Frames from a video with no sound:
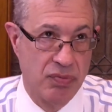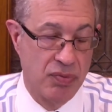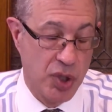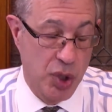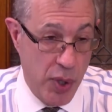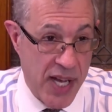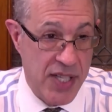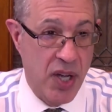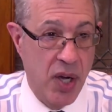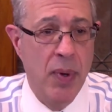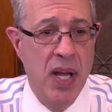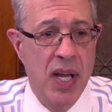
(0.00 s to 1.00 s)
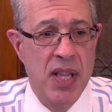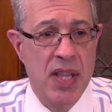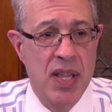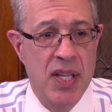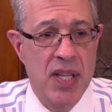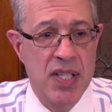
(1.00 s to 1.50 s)
2 days ago,
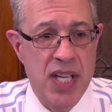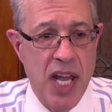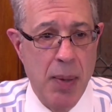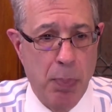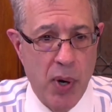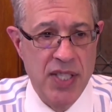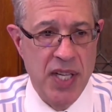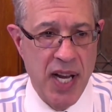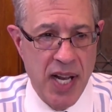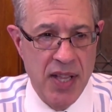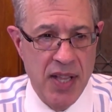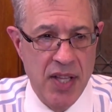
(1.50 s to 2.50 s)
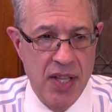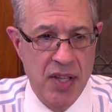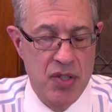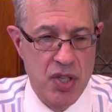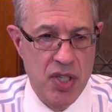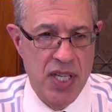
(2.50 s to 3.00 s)
the Senate President and the
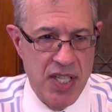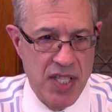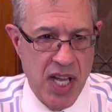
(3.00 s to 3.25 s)
New Jersey